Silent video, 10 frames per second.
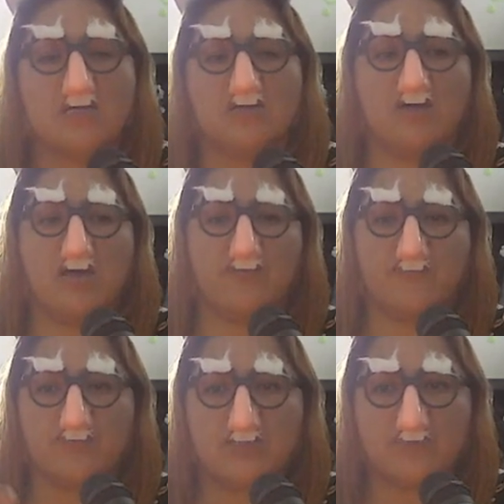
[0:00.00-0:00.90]
you have
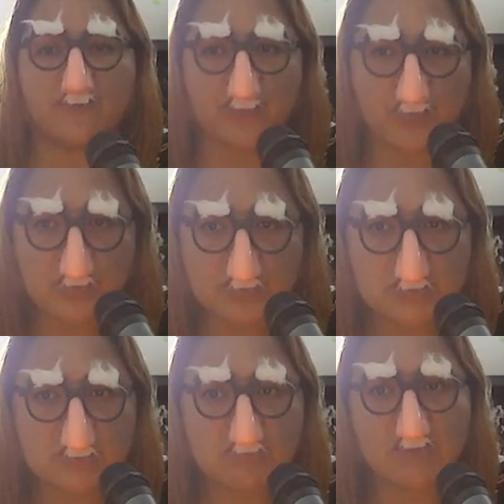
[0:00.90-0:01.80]
to eat
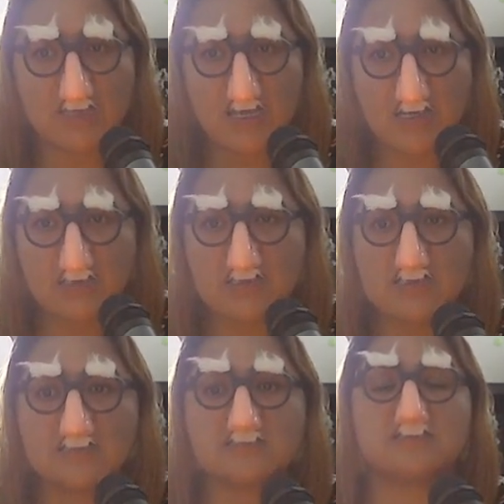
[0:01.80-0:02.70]
fruits,
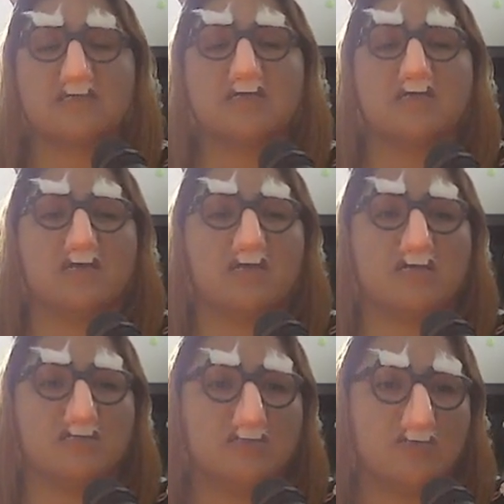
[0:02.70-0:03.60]
bananas,
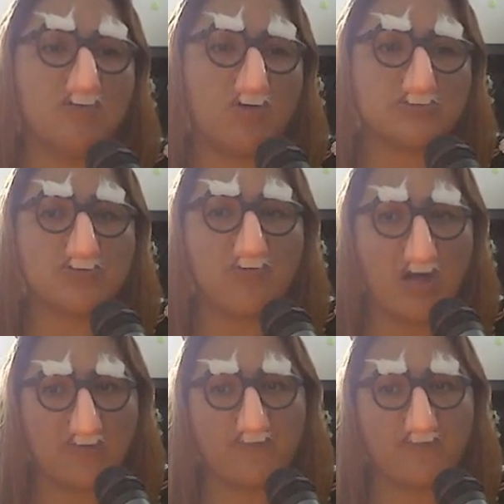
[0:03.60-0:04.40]
and you also have